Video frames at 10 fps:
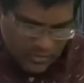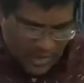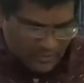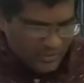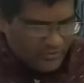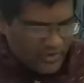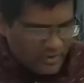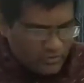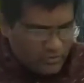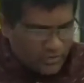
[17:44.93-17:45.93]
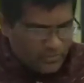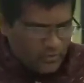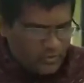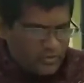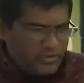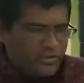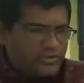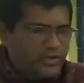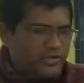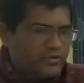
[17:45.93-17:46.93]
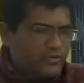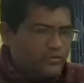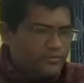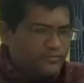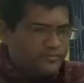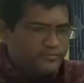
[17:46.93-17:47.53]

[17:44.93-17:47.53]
and this solution pour in this test tube.